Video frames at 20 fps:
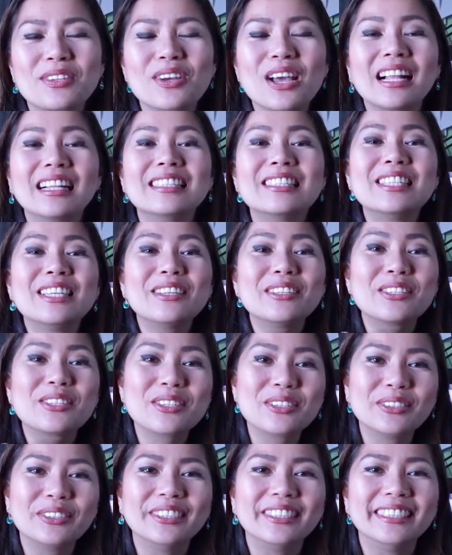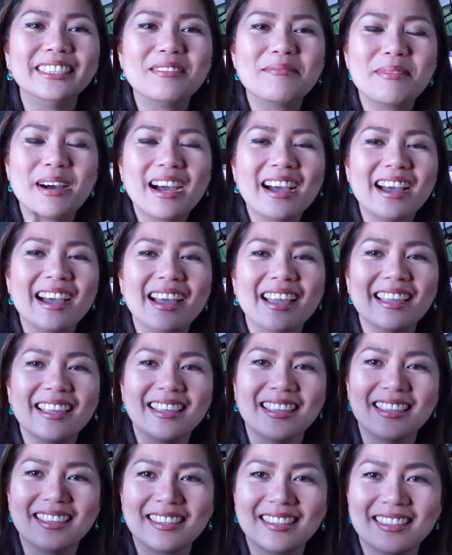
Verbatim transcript: So I'll see you soon. Bye!